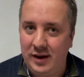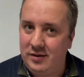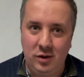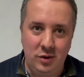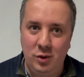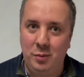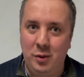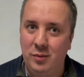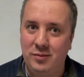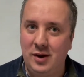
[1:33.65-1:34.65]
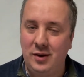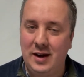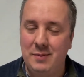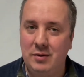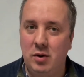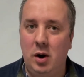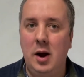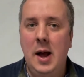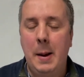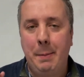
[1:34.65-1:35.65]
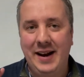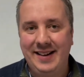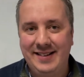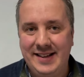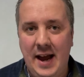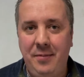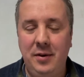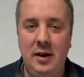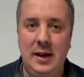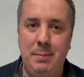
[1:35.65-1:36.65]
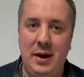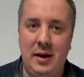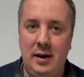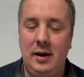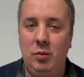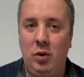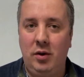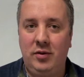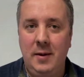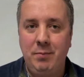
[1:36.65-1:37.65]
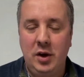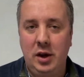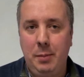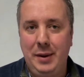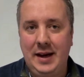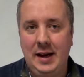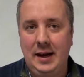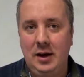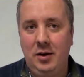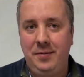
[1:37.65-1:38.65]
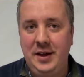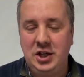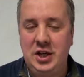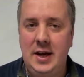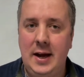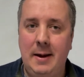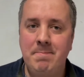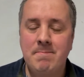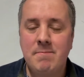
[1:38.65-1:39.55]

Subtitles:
It's not normal, don't get me wrong, but it's definitely better than it was at the beginning of this year.